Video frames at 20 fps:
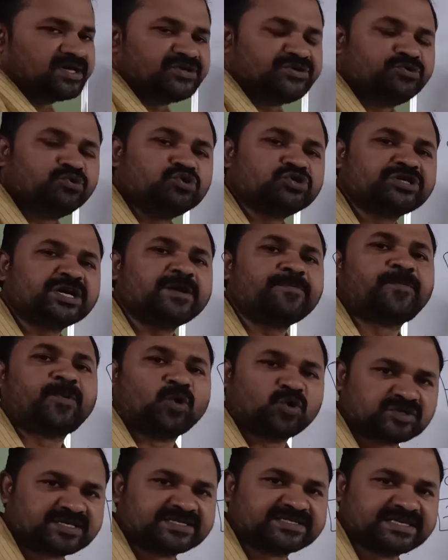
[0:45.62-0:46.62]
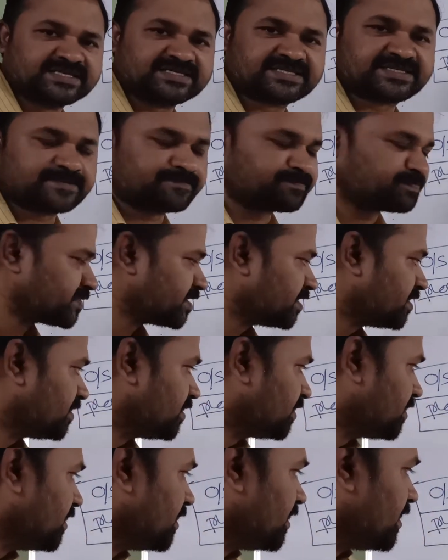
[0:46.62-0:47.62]
user processes.
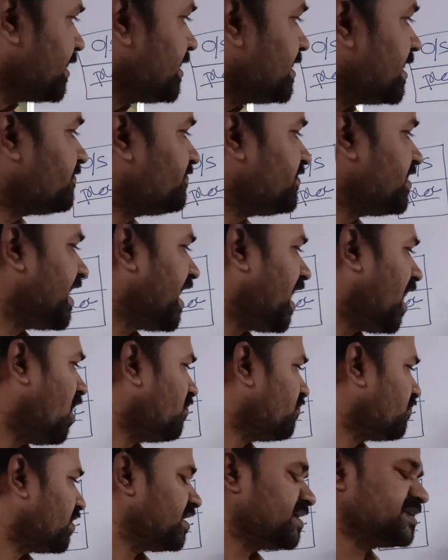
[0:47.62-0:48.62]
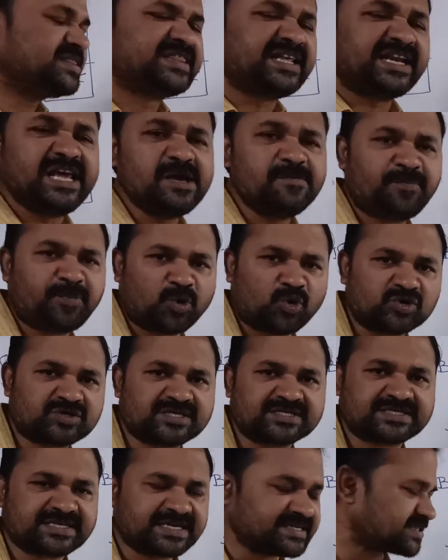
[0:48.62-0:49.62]
Here we have three
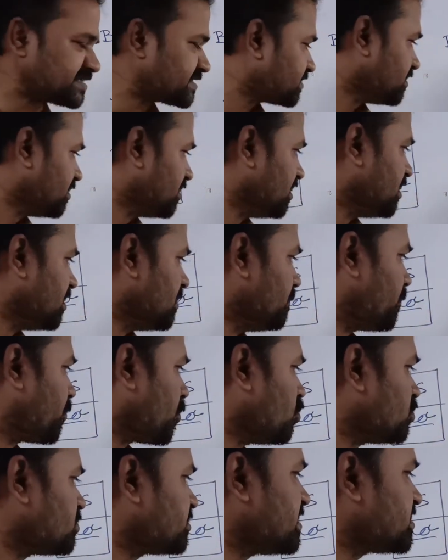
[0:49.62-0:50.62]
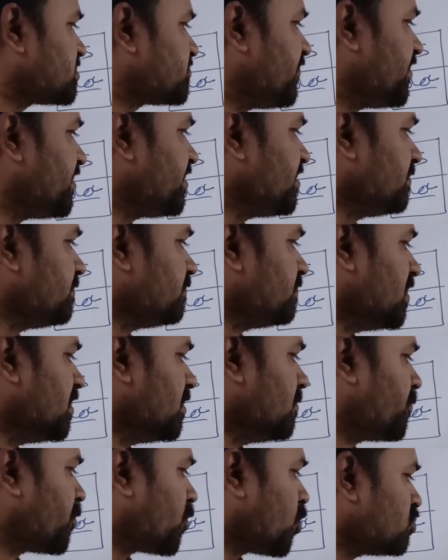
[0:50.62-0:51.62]
processes, process 1,
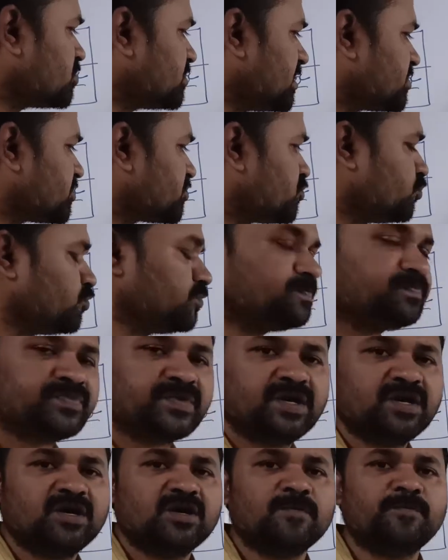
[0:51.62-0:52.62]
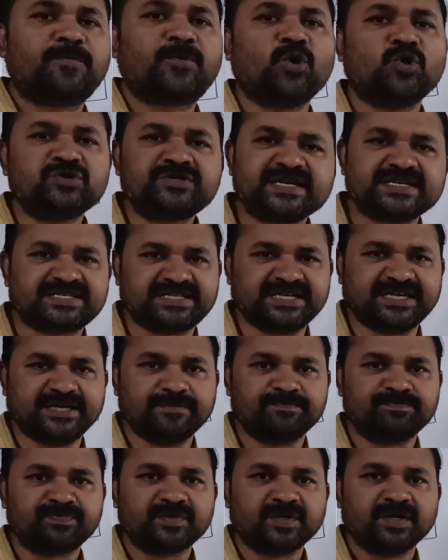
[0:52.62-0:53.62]
process 2, process
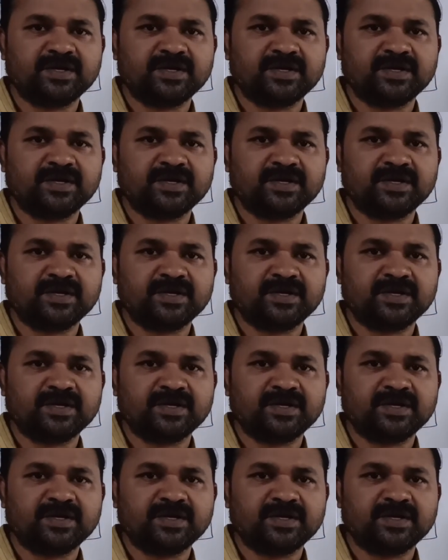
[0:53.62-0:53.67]
3.